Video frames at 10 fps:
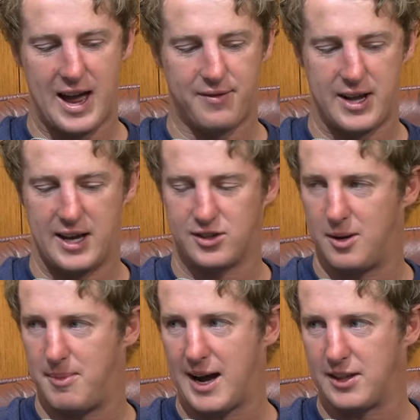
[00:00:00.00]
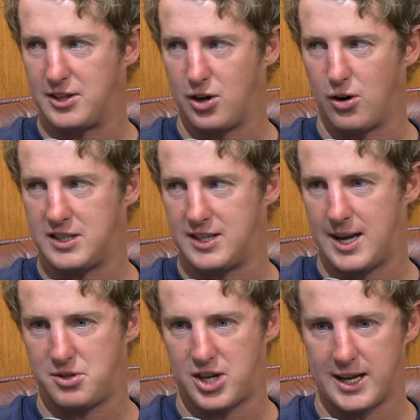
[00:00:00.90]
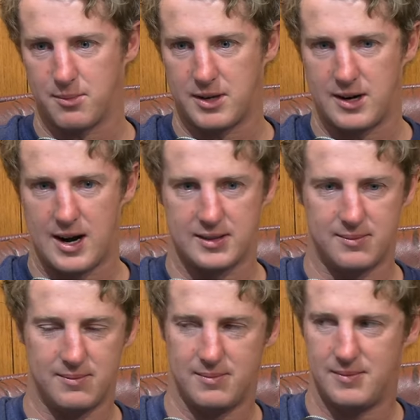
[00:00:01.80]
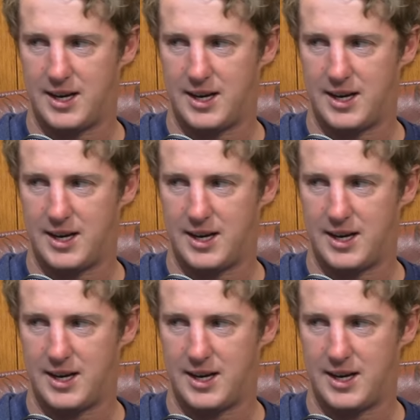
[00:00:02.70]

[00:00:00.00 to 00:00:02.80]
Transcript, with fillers: for an outside back at the Dogs, his name's Jacob Kiraz. And